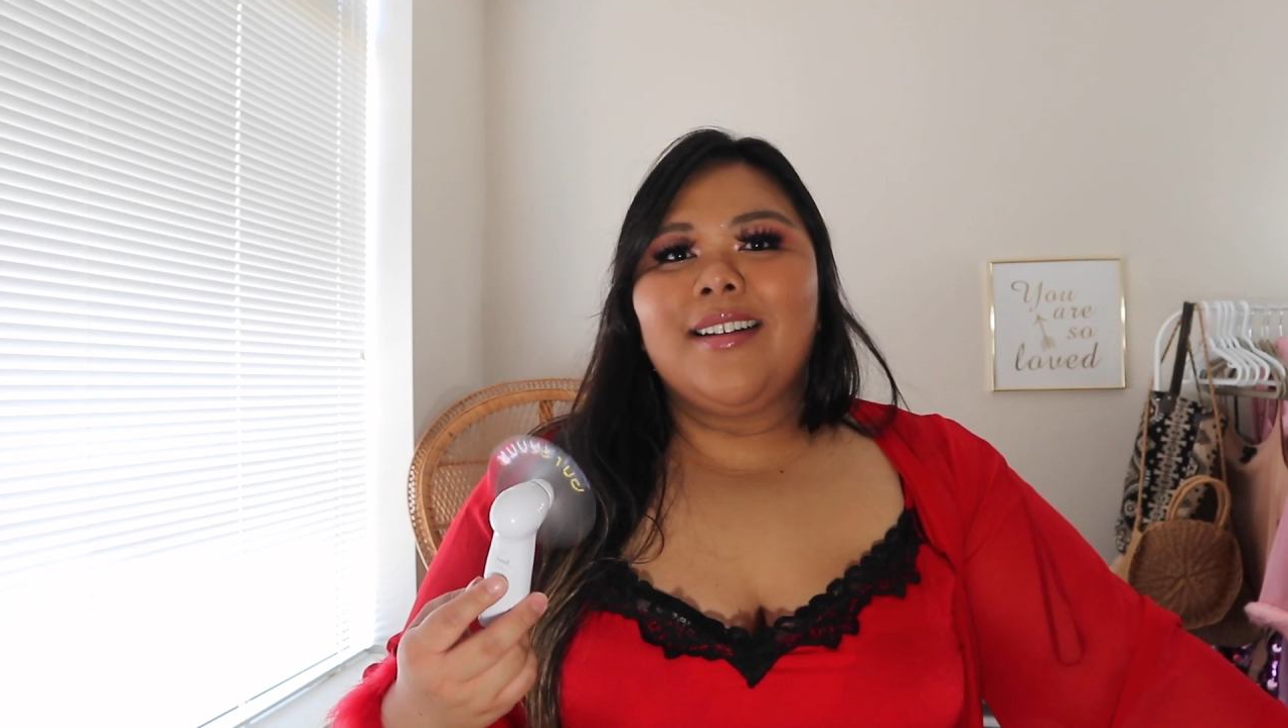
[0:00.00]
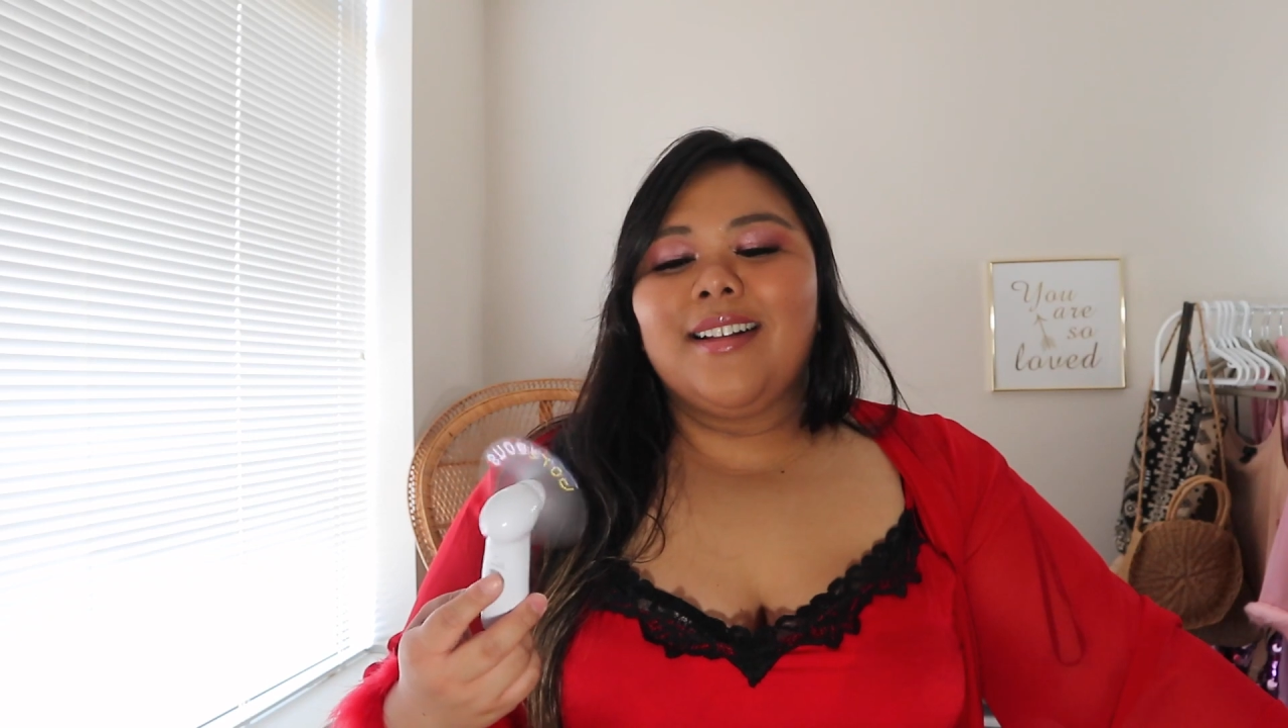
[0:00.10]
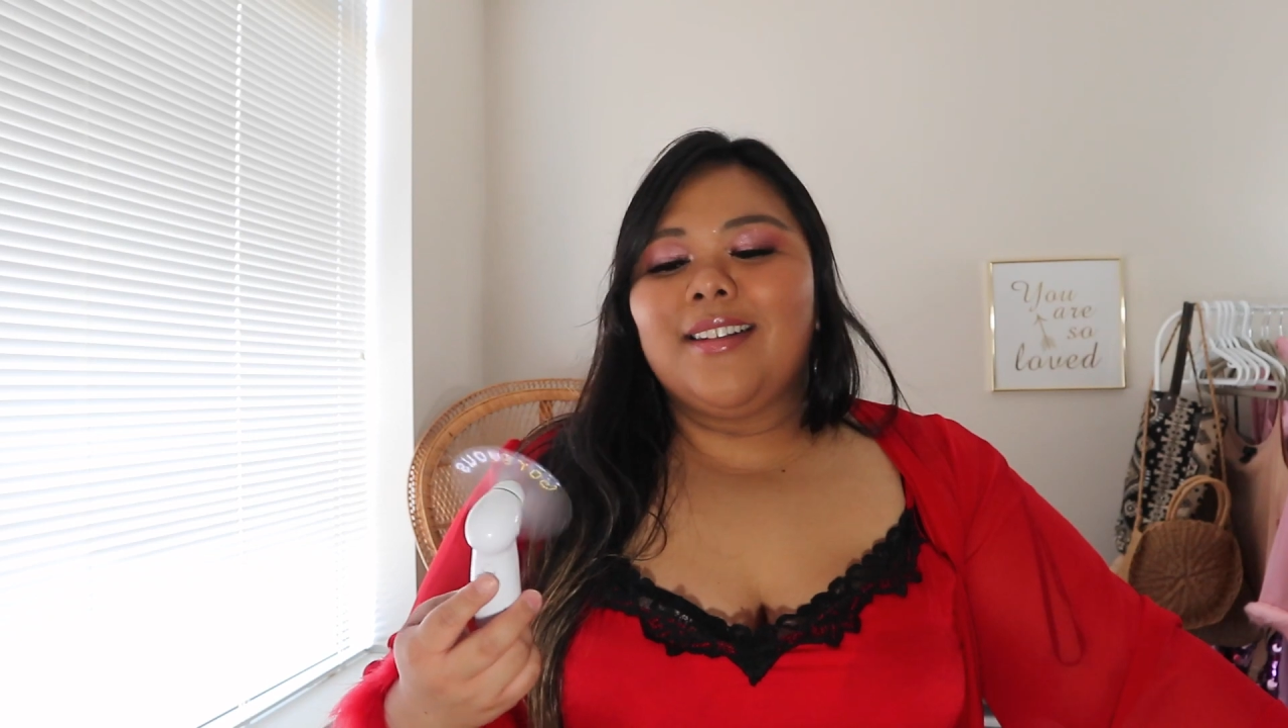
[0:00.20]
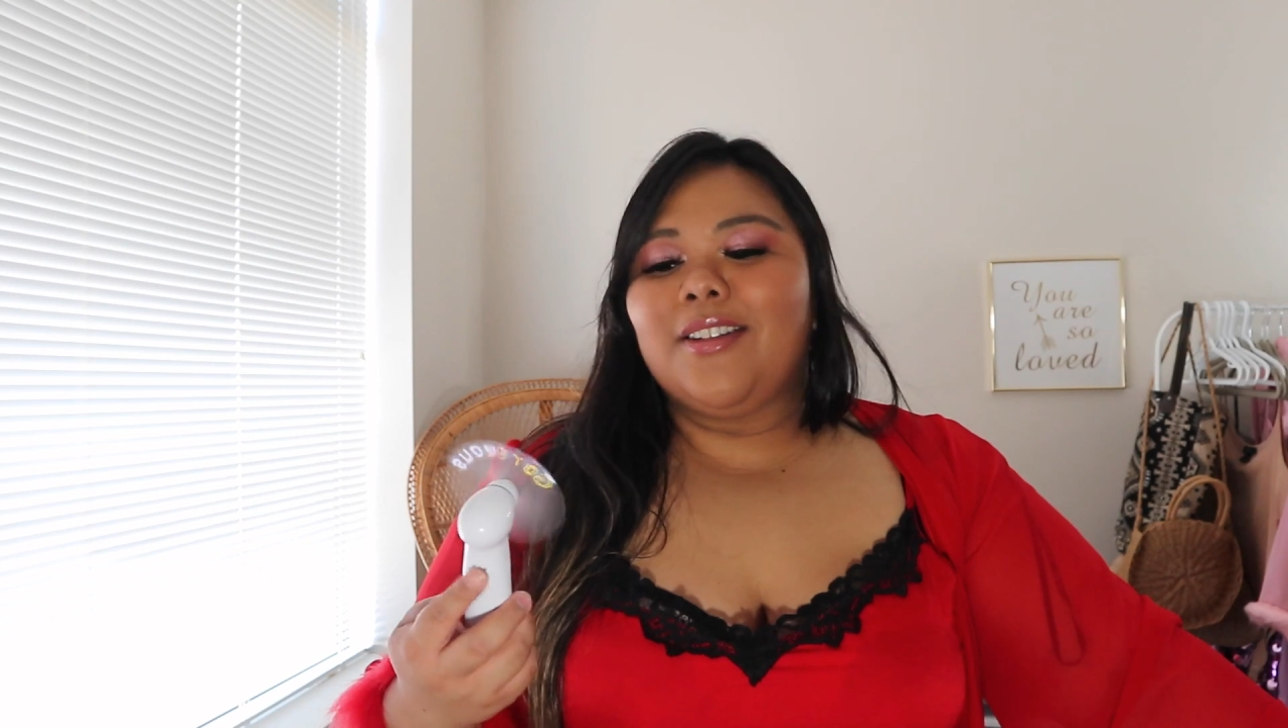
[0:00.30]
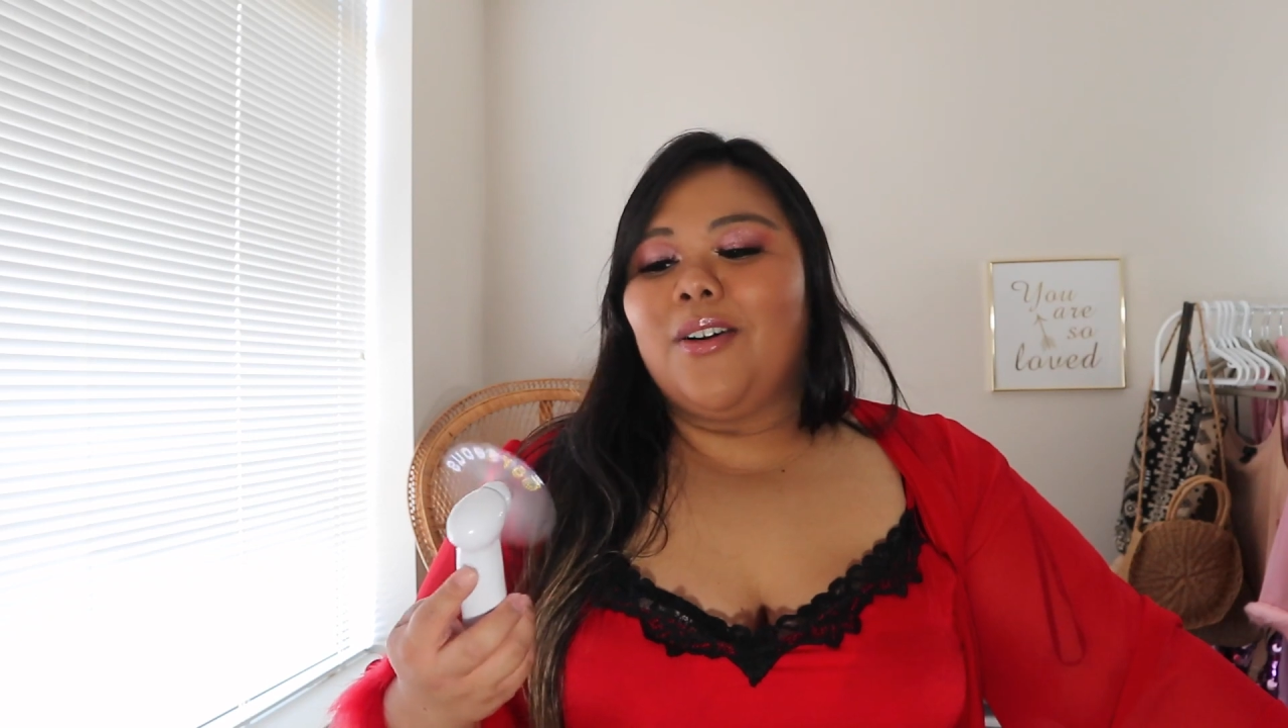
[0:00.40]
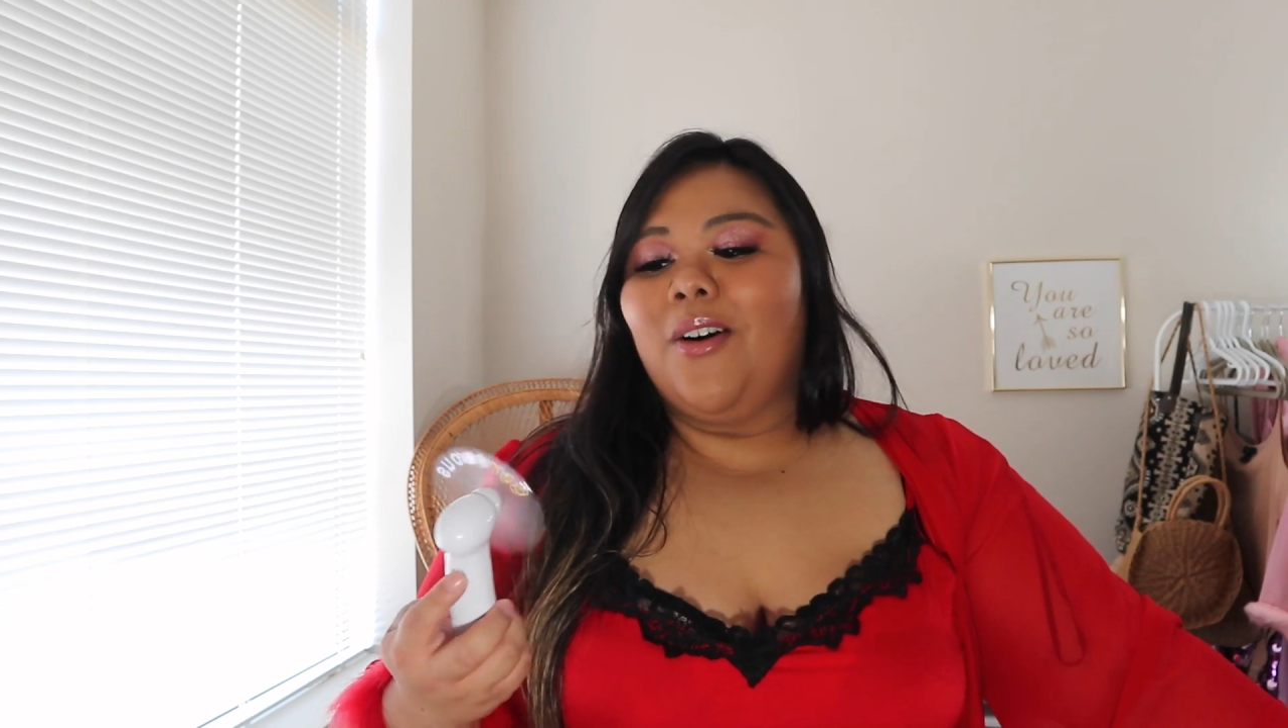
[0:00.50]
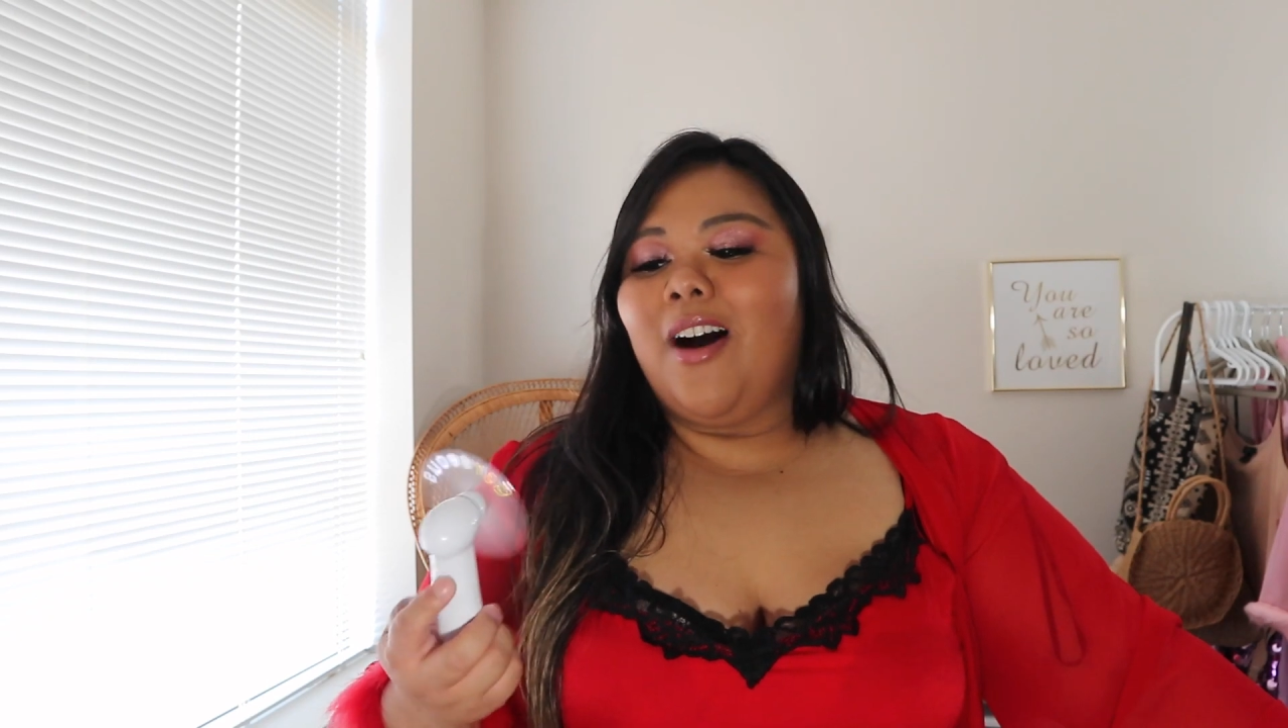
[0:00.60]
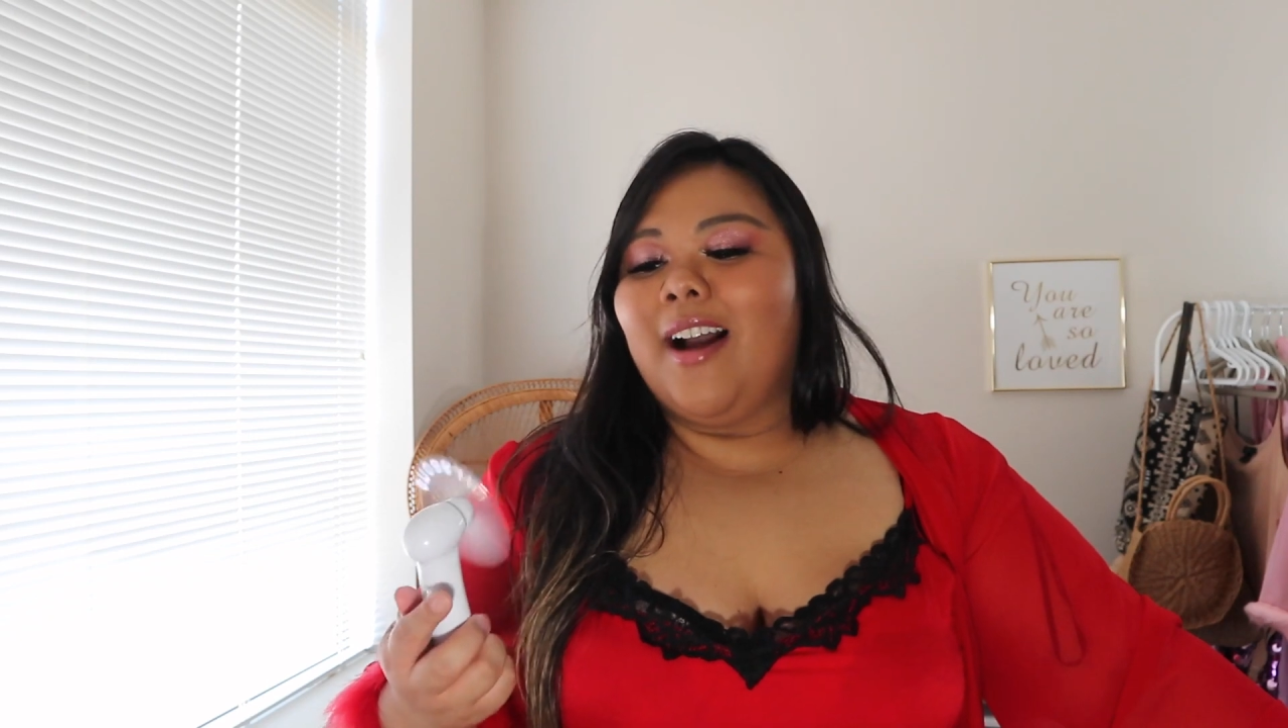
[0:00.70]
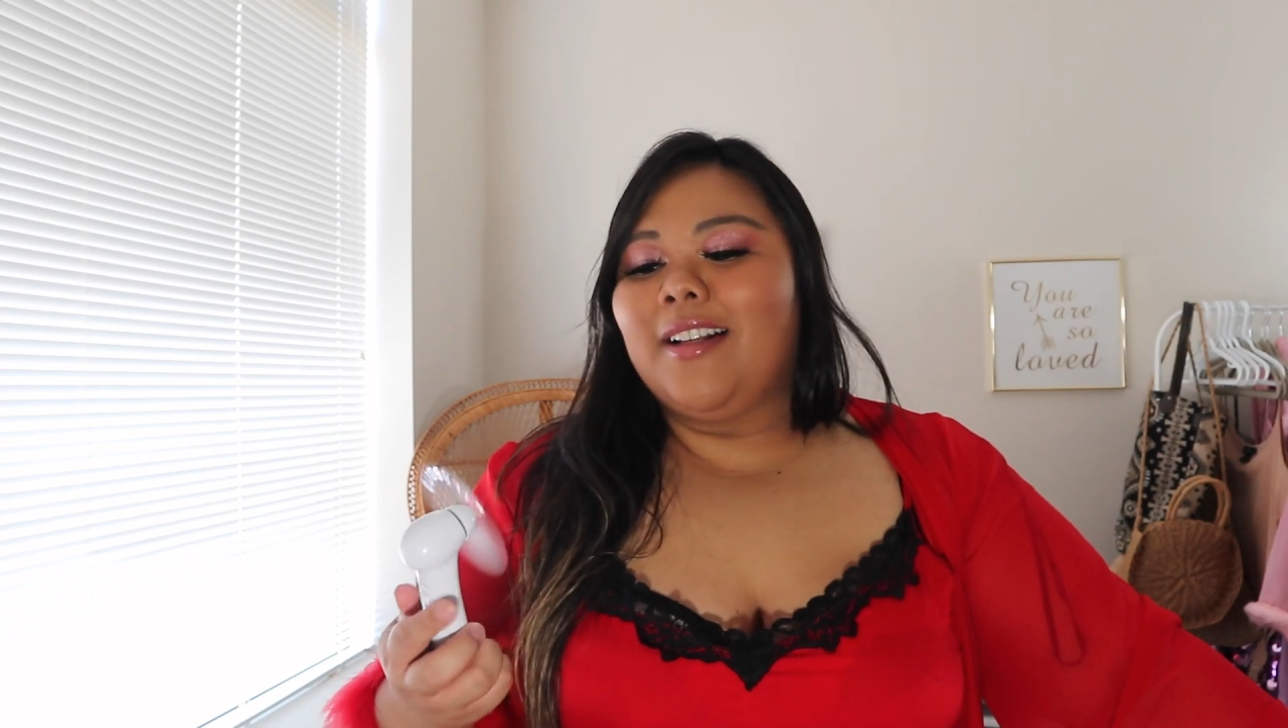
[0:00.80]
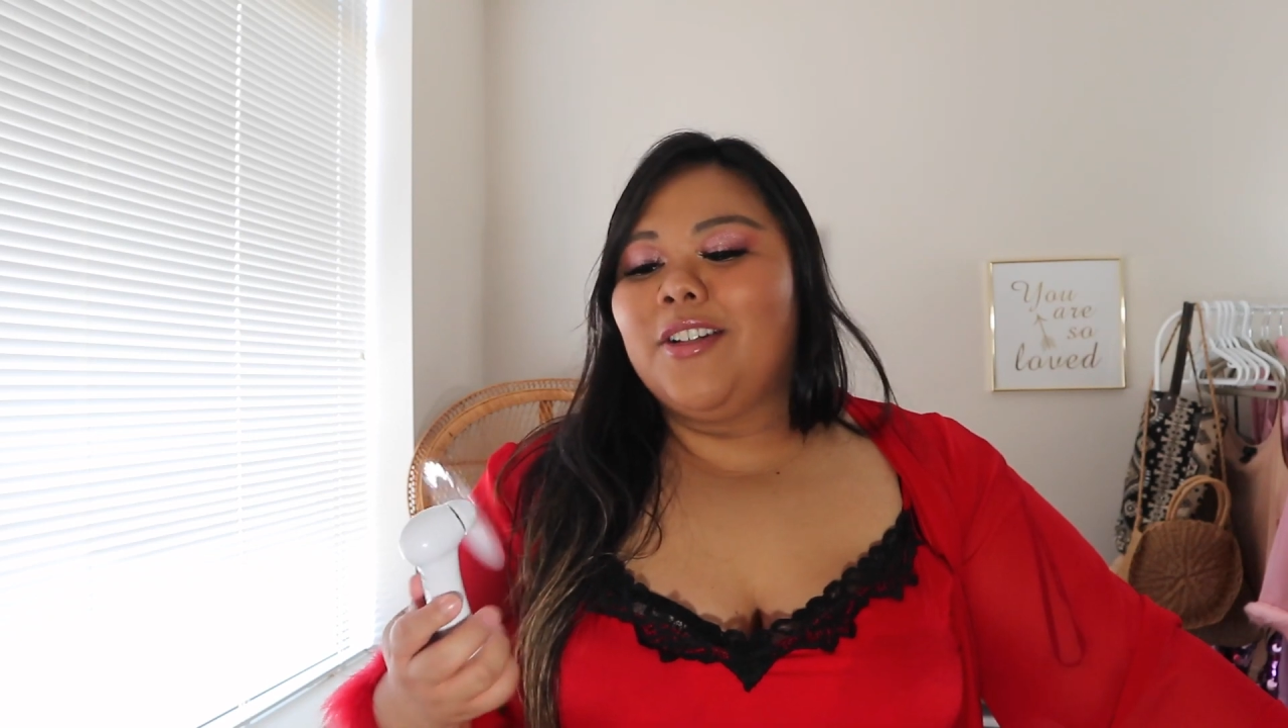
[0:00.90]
It's so hot